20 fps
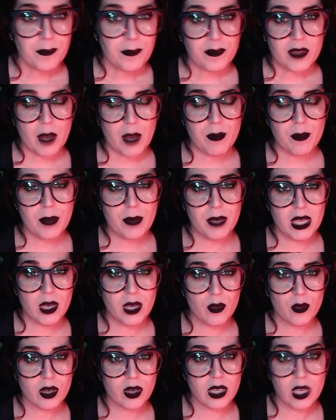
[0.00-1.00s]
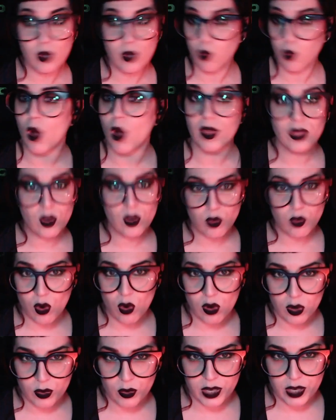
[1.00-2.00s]
maybe he w- he won the
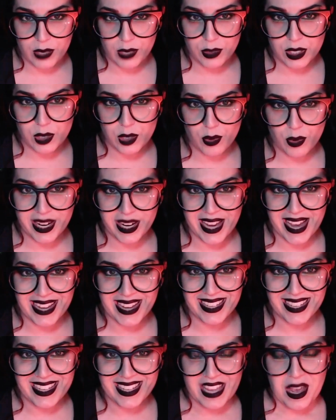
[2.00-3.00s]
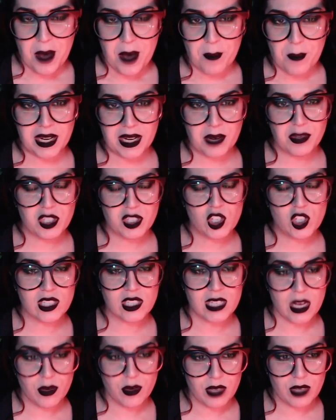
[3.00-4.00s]
role when he was 28 but it was
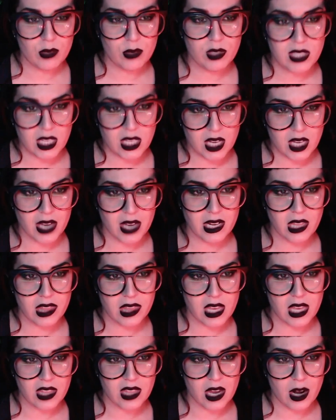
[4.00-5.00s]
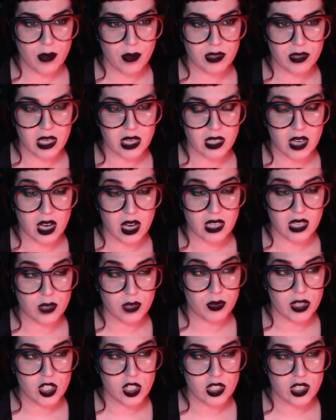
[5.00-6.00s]
just it, it was the kind of thing that i was like god did
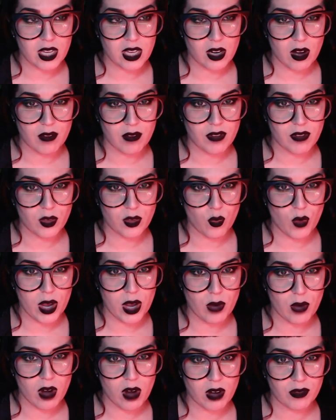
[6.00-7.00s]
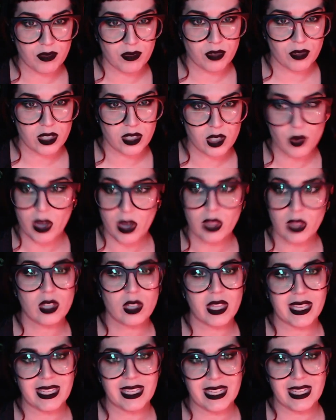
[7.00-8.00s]
we just get off on the way wrong foot do i look
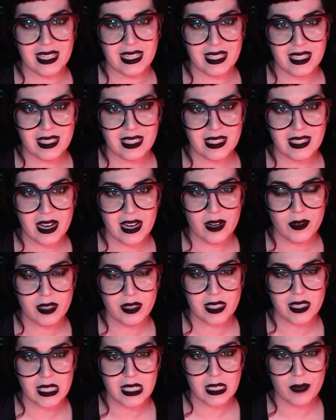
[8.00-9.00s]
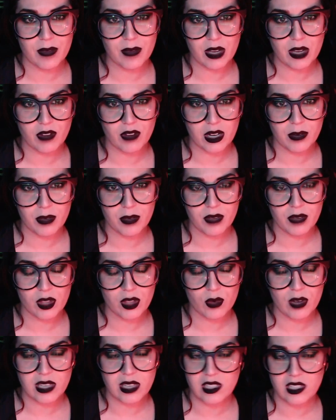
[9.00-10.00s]
like an idiot now is he going to make fun of me for the
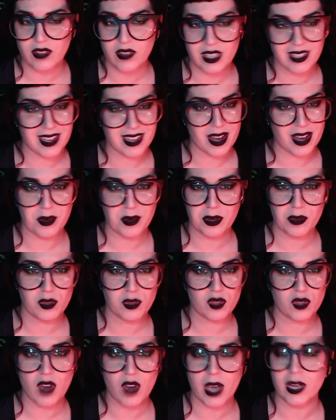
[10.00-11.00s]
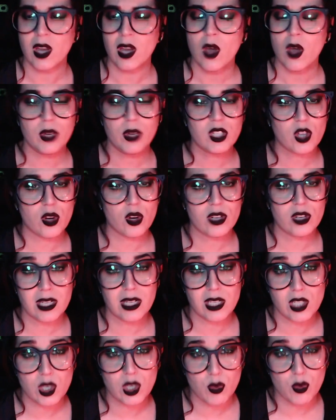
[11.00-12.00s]
rest of it no, it was fine we turned it
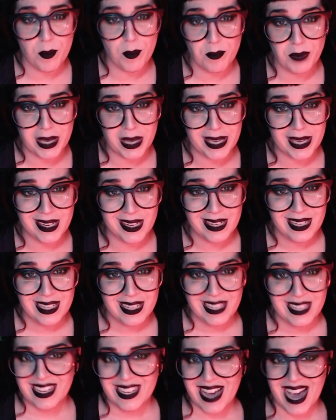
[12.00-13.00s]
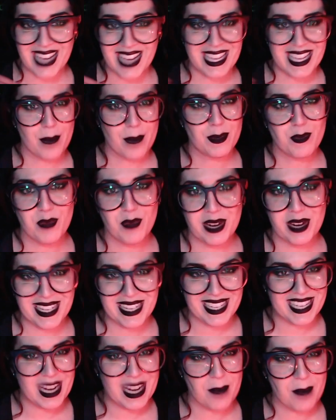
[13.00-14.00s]
into a bit i kept bringing
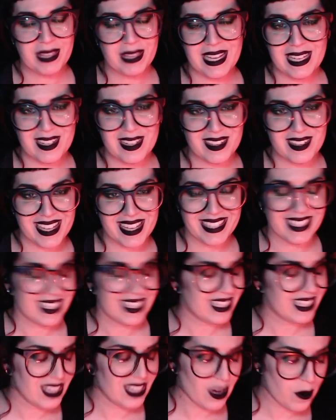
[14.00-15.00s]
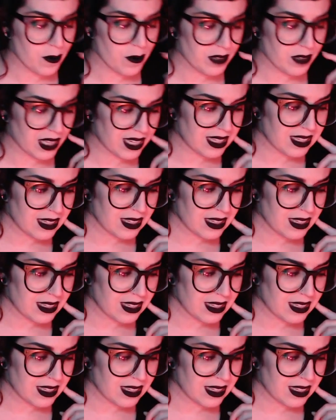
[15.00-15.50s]
it up later that like you know like